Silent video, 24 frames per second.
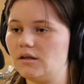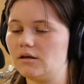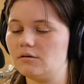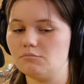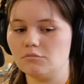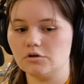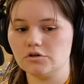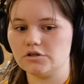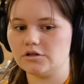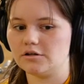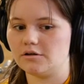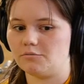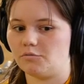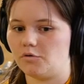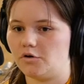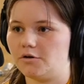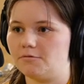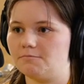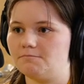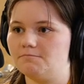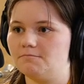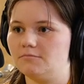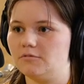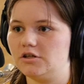most of them were
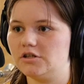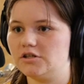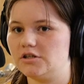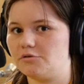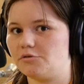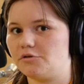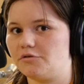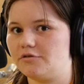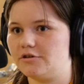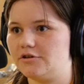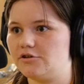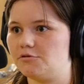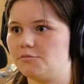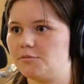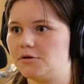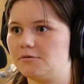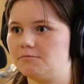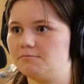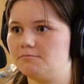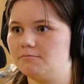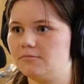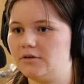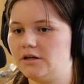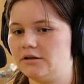because they were fishermen,
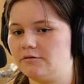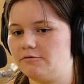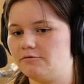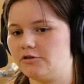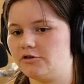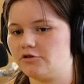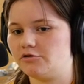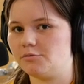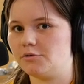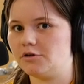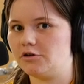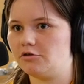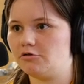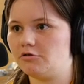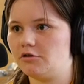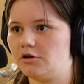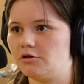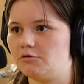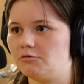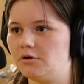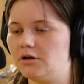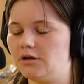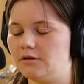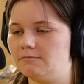and fishermen don't need
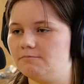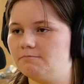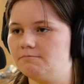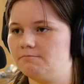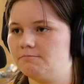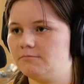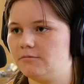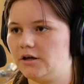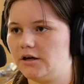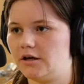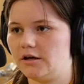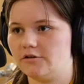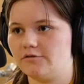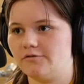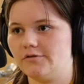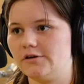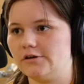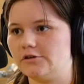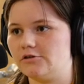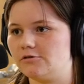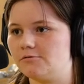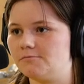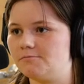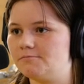to read; they catch
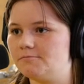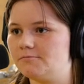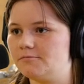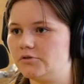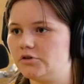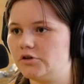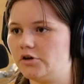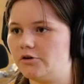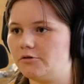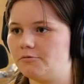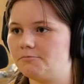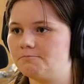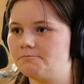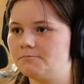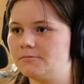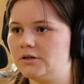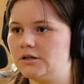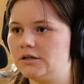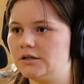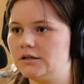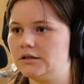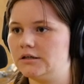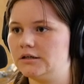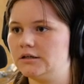fish. So,
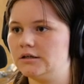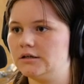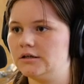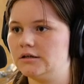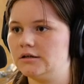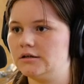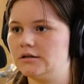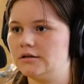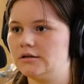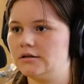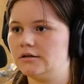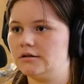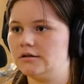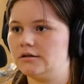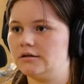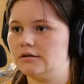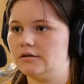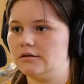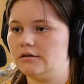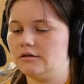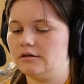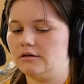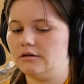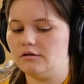
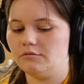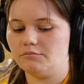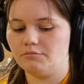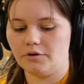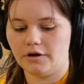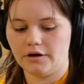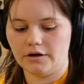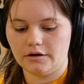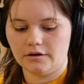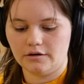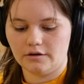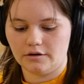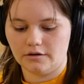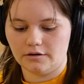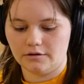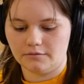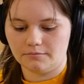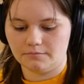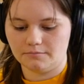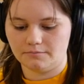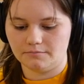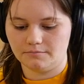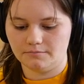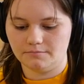absolutely. But
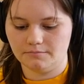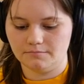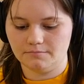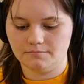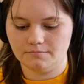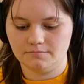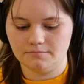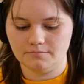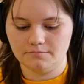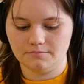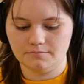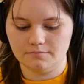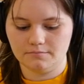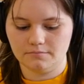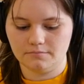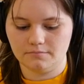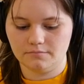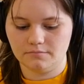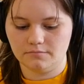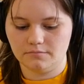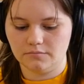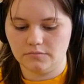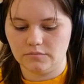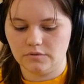um,
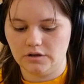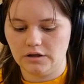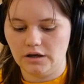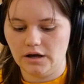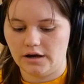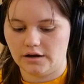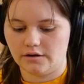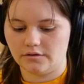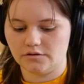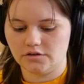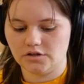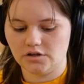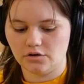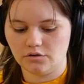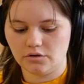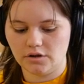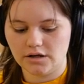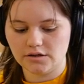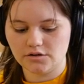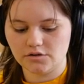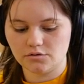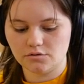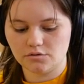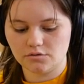yeah. So
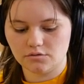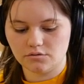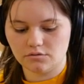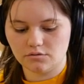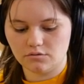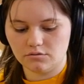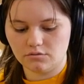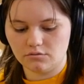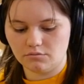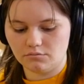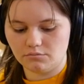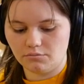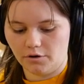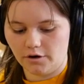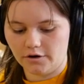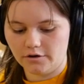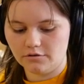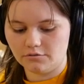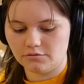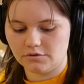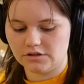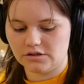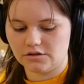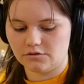that's part of
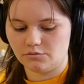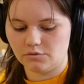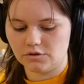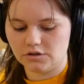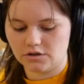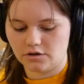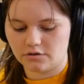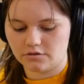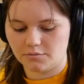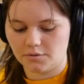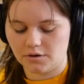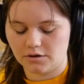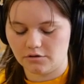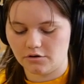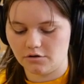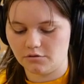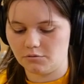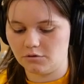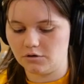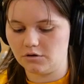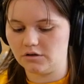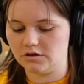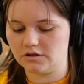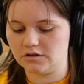the reason we talked about
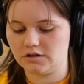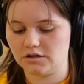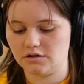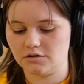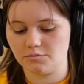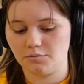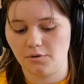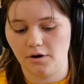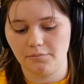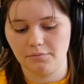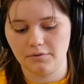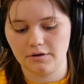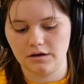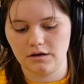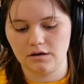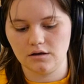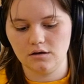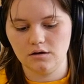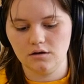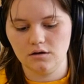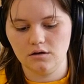hermeneutics. That's probably